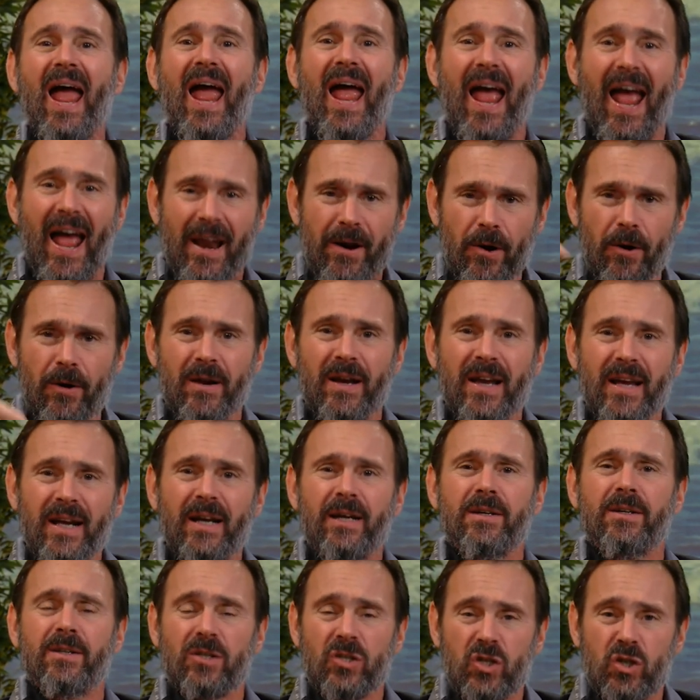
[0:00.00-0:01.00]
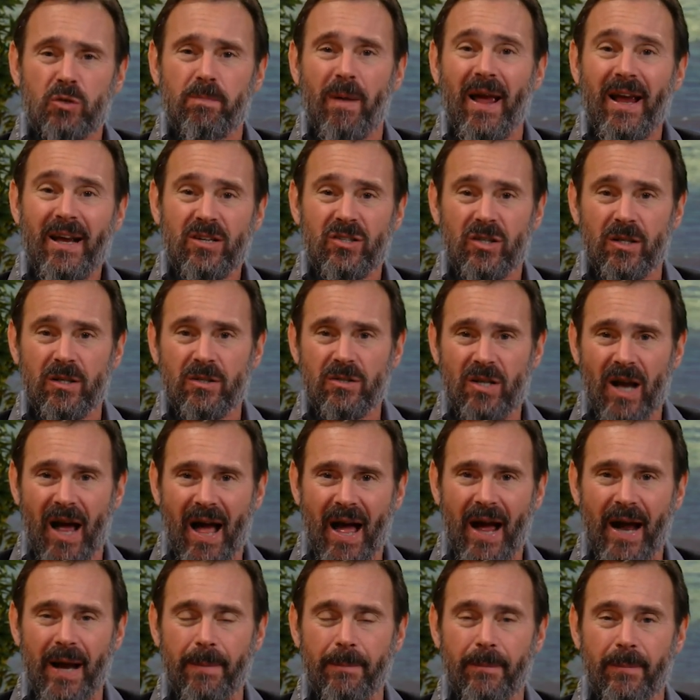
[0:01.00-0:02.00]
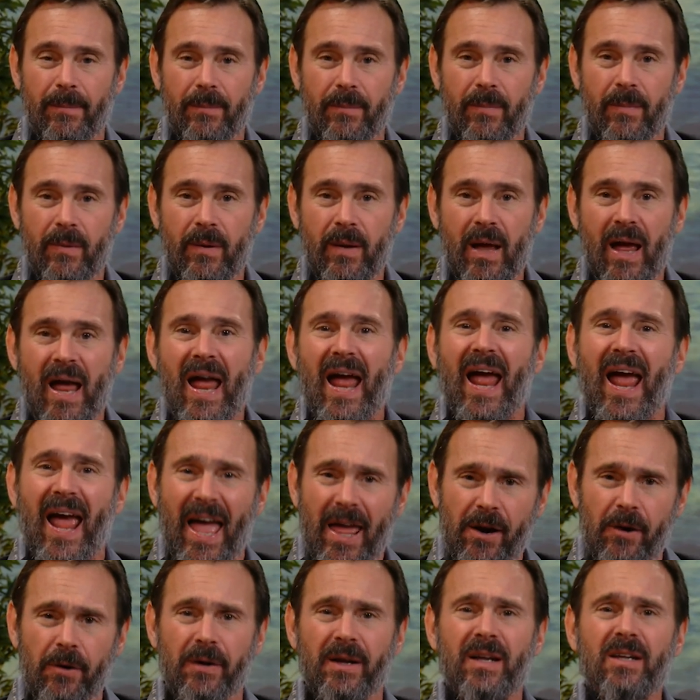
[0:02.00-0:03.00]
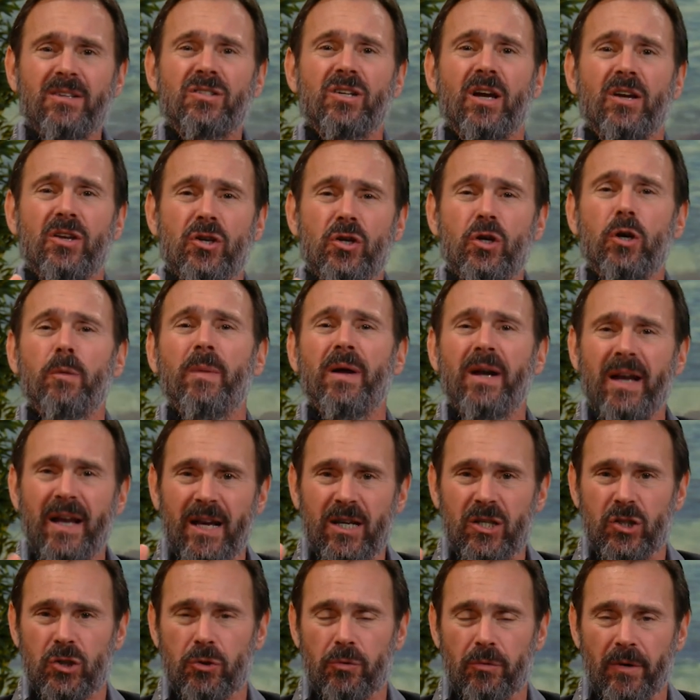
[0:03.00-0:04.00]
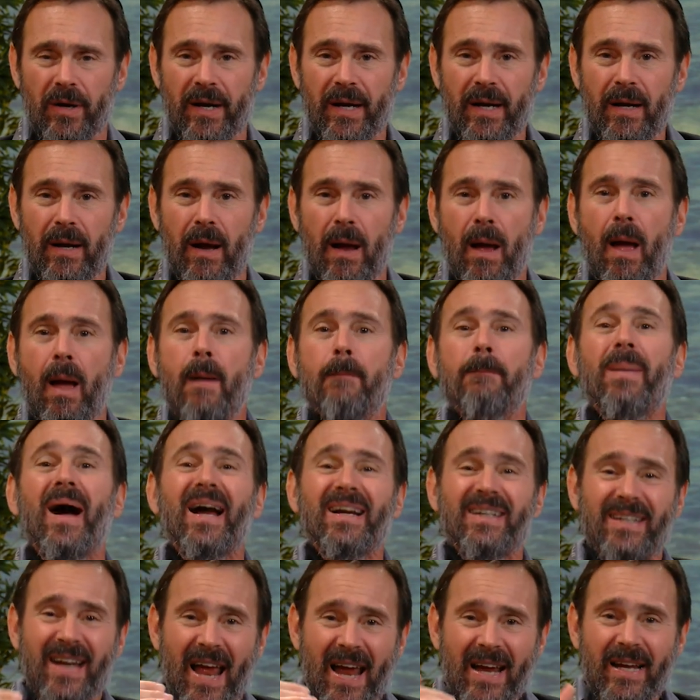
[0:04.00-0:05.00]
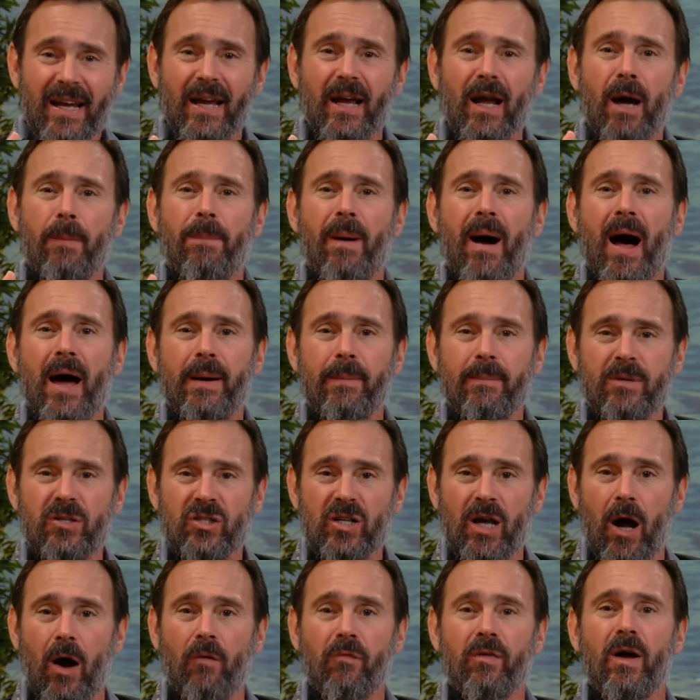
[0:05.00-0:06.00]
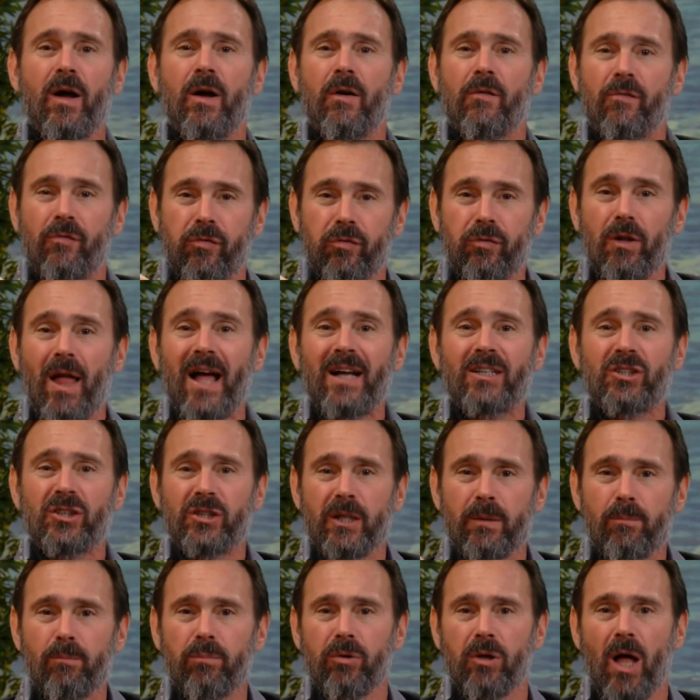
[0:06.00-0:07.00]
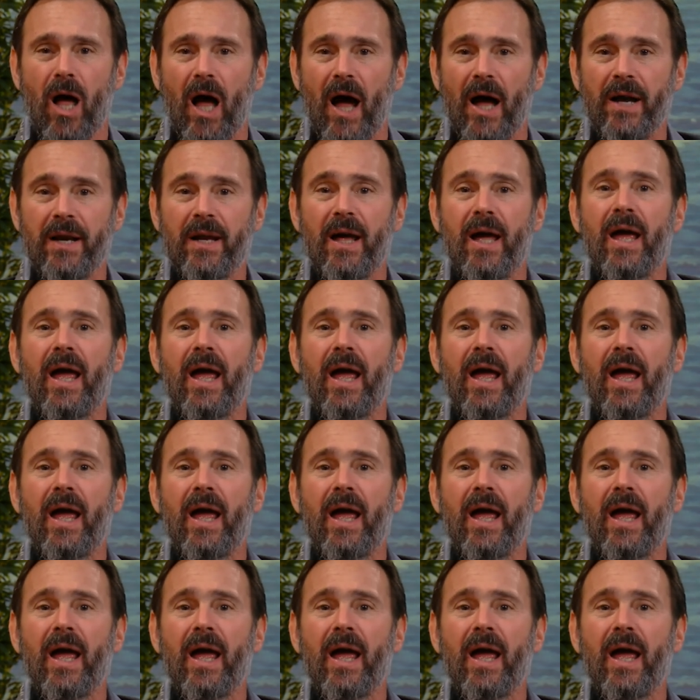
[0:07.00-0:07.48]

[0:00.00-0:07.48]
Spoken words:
entered into space and time, entered into human history by taking upon himself flesh and blood